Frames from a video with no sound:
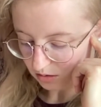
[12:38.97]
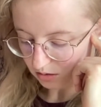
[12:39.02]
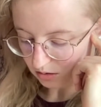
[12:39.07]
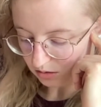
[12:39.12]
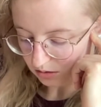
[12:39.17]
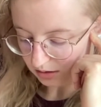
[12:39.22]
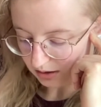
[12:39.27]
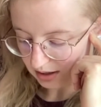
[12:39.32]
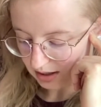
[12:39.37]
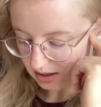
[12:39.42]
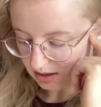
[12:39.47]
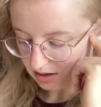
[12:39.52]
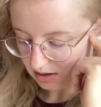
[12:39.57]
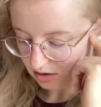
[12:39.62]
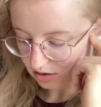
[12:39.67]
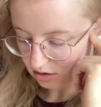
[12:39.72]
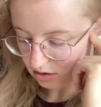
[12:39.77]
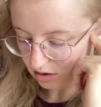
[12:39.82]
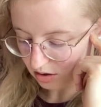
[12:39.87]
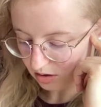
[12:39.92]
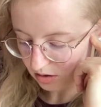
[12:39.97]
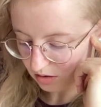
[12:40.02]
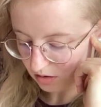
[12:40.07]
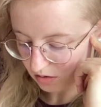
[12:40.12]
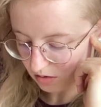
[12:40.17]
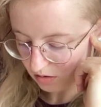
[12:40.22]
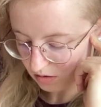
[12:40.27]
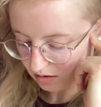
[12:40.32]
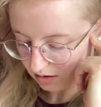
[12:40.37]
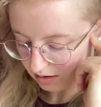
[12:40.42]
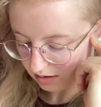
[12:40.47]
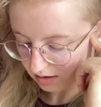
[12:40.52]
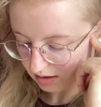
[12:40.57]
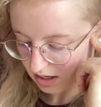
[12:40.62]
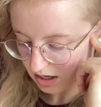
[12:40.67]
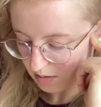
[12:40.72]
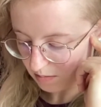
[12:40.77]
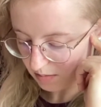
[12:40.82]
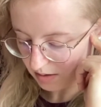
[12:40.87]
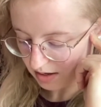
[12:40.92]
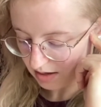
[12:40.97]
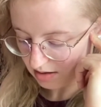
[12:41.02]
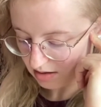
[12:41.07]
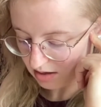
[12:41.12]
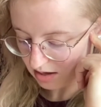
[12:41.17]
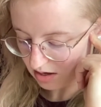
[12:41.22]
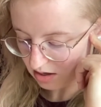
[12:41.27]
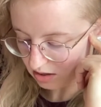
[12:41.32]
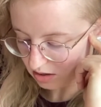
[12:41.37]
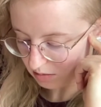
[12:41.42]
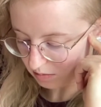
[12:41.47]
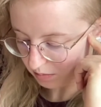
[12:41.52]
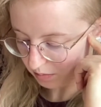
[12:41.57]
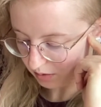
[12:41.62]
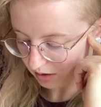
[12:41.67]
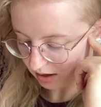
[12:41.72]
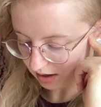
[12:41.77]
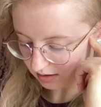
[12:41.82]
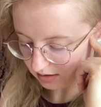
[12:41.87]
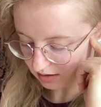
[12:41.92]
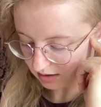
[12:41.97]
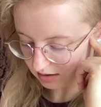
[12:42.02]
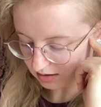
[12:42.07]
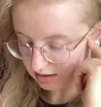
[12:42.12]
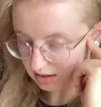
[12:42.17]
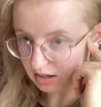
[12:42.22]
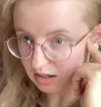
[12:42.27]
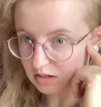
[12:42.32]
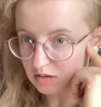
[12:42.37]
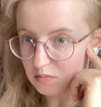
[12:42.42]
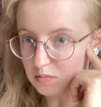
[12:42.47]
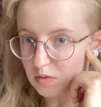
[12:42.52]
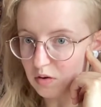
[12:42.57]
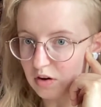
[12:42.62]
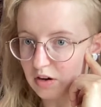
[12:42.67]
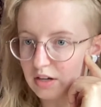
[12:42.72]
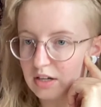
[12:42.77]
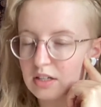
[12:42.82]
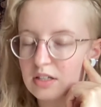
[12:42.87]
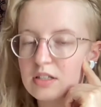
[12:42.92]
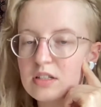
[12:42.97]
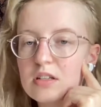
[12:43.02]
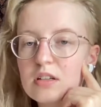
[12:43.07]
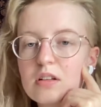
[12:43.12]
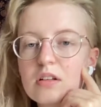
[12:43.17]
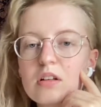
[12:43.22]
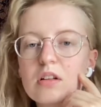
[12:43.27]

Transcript: All right, so keeping this process in mind,